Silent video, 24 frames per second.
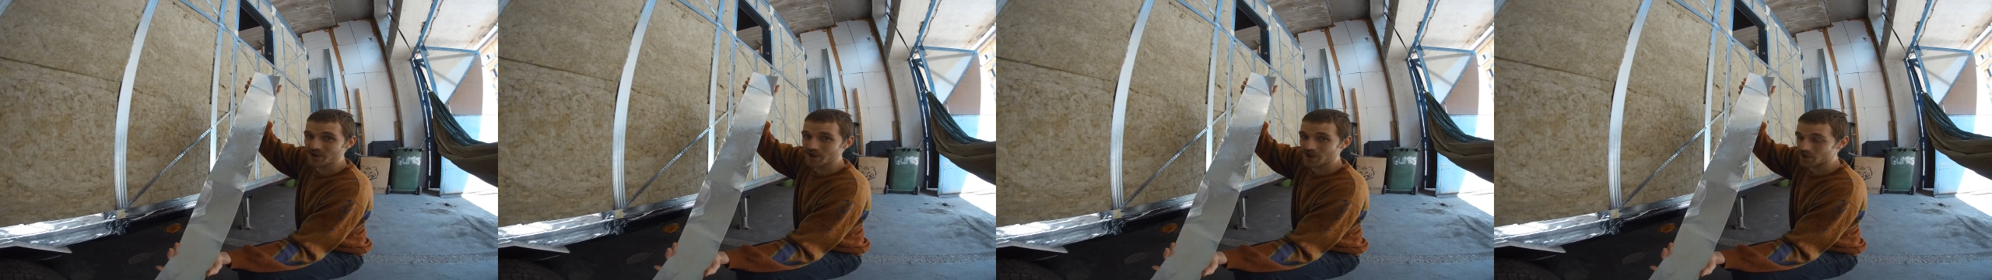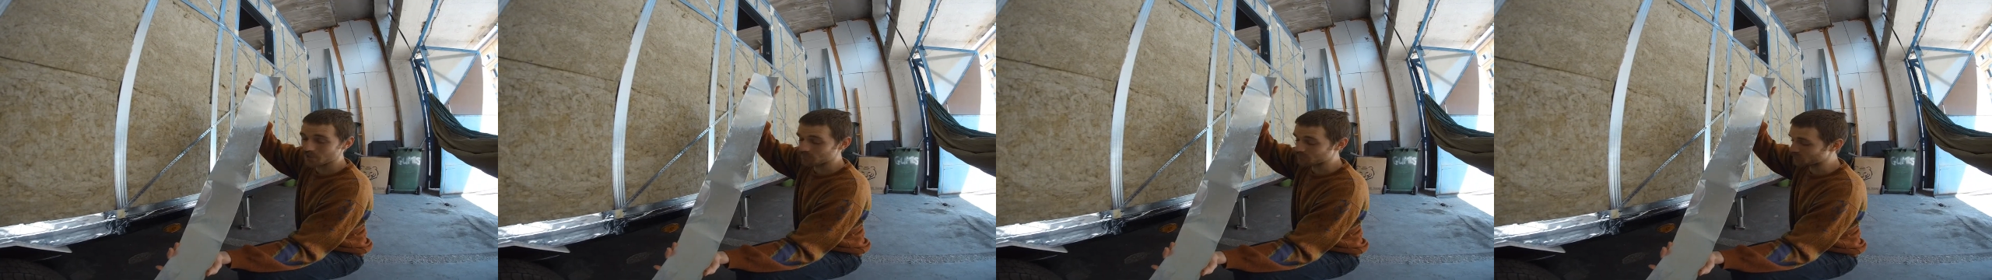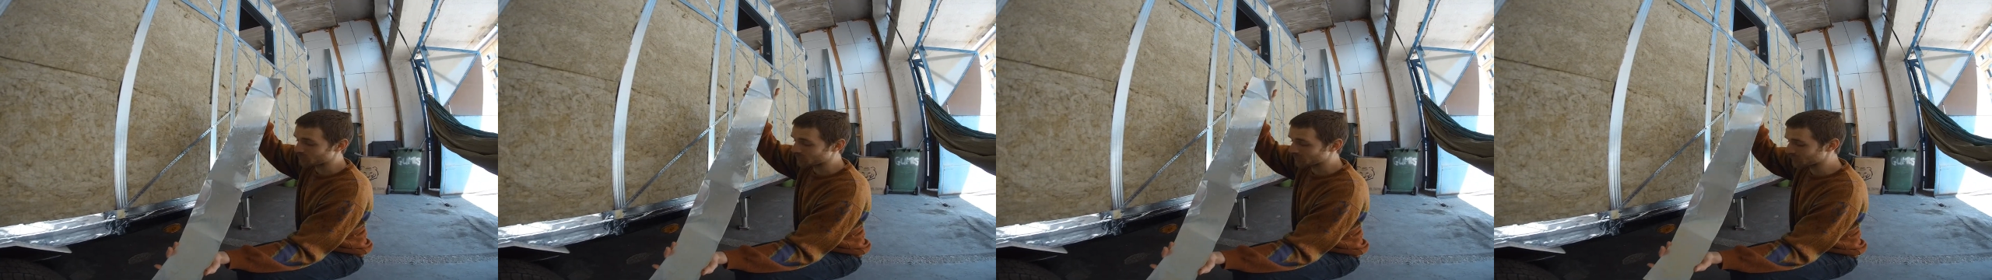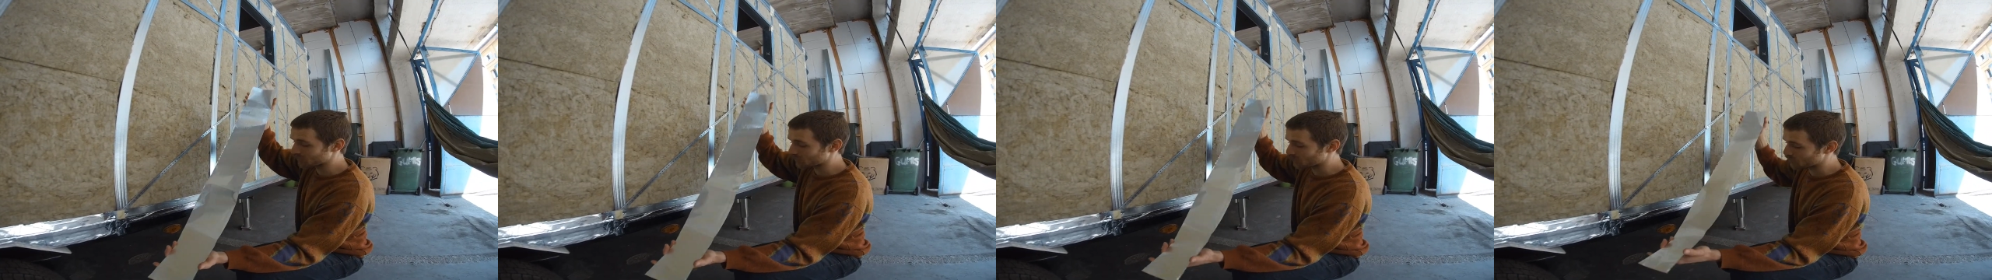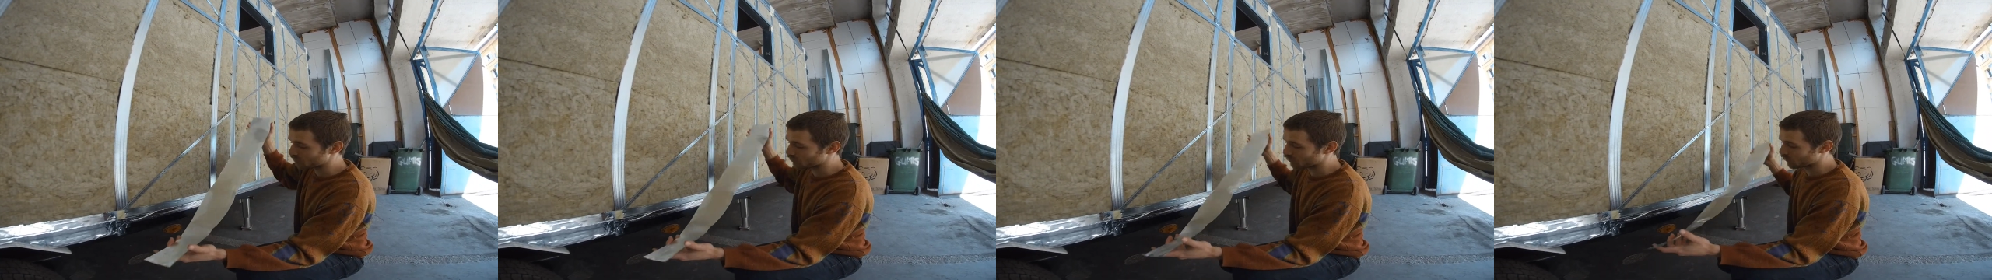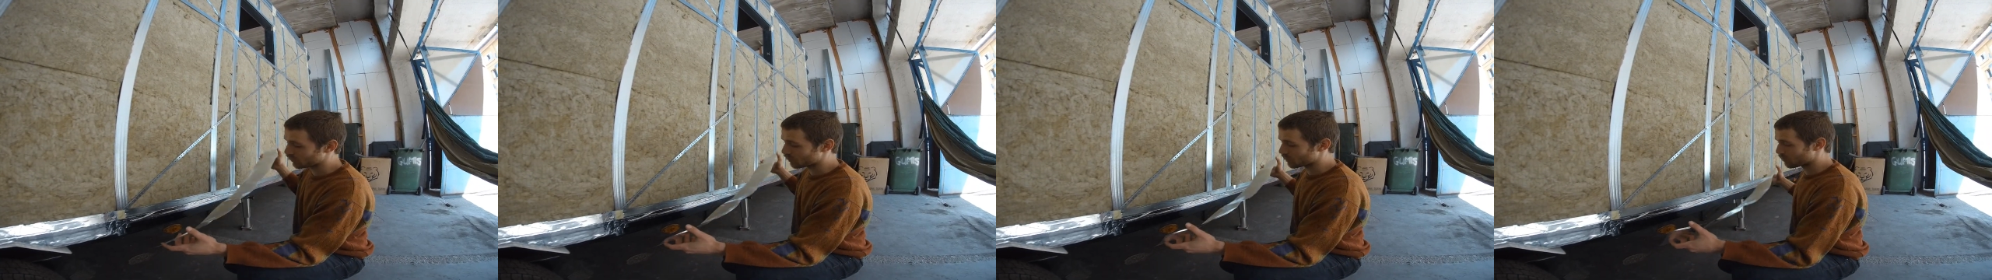I'm ready
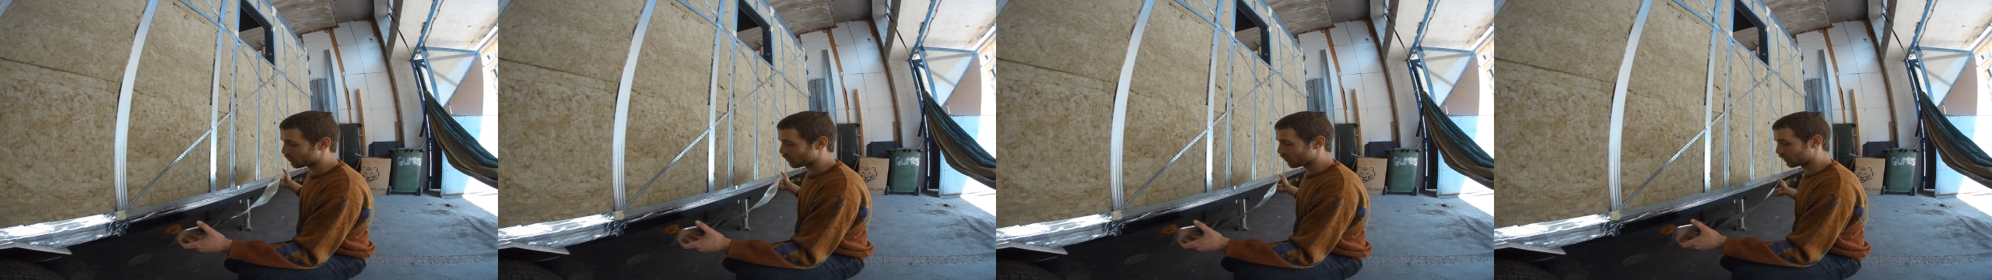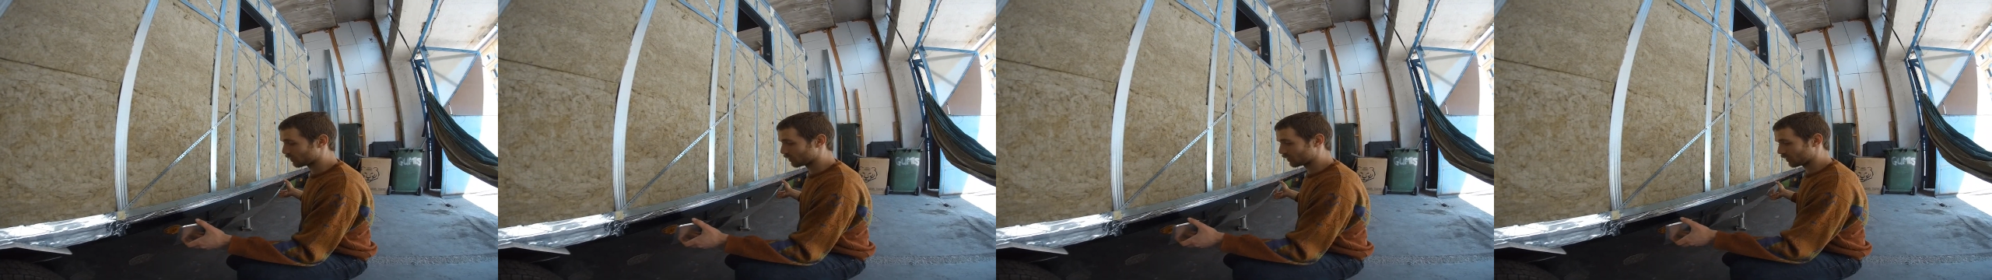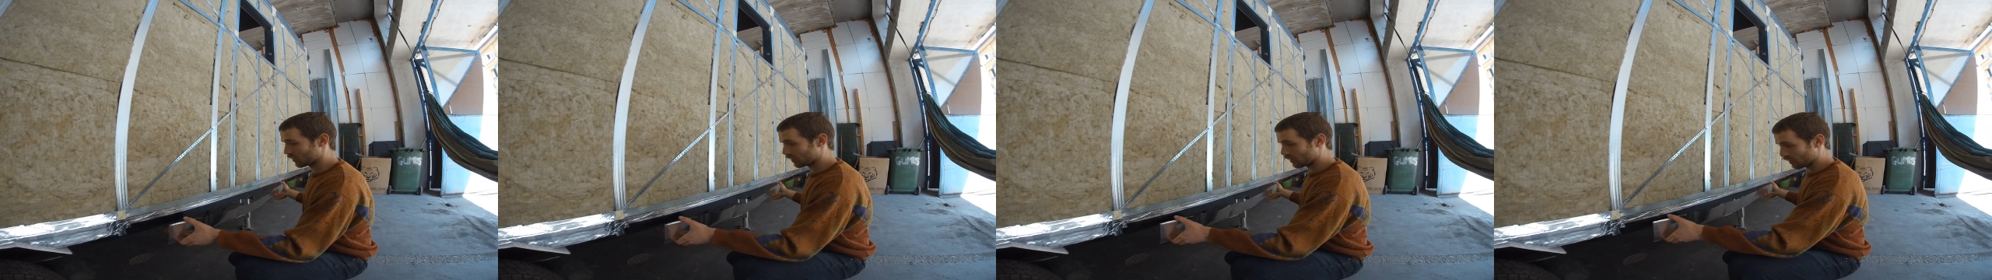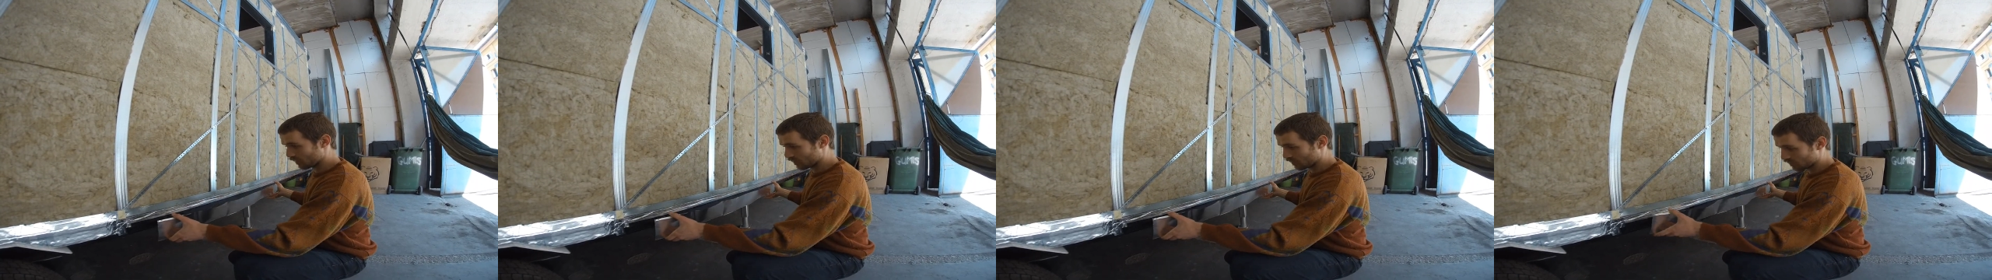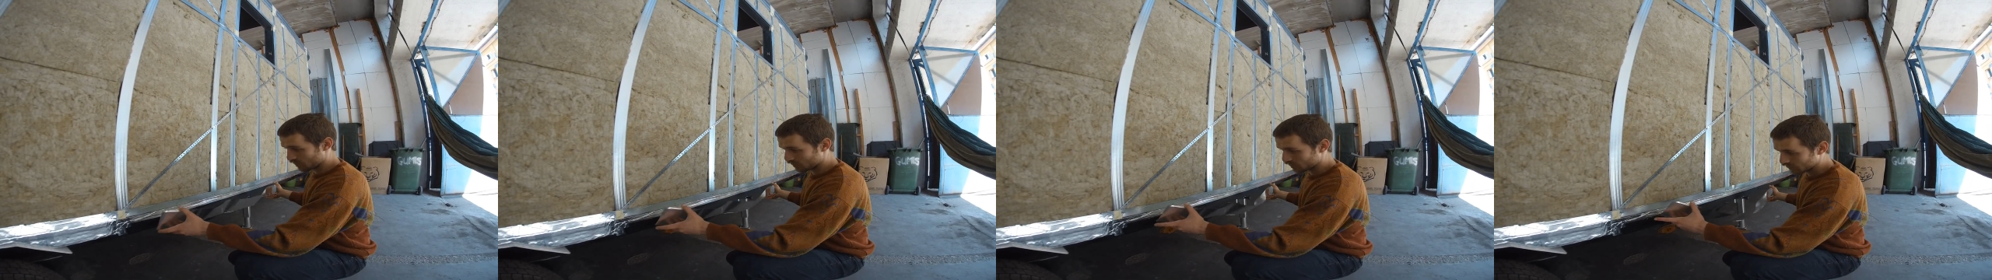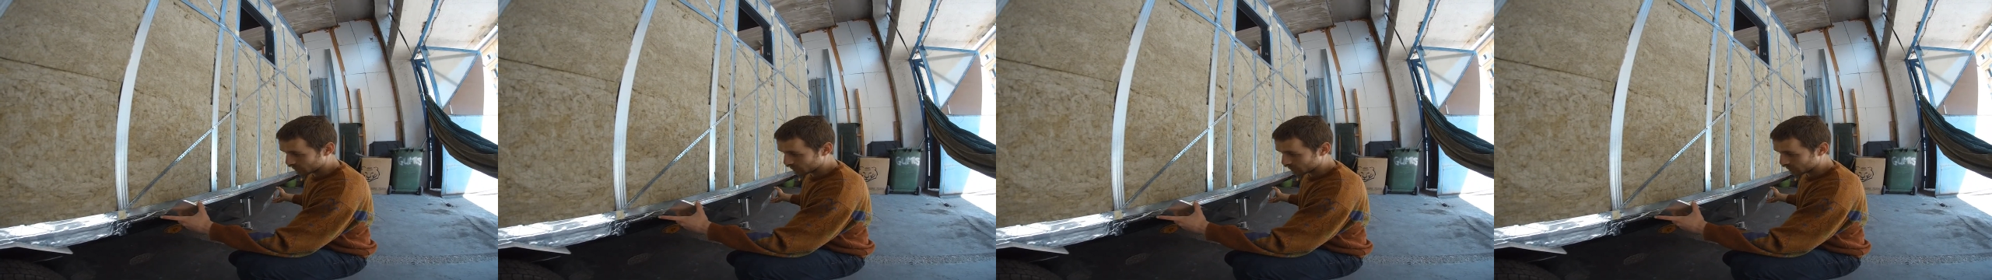to put them on here.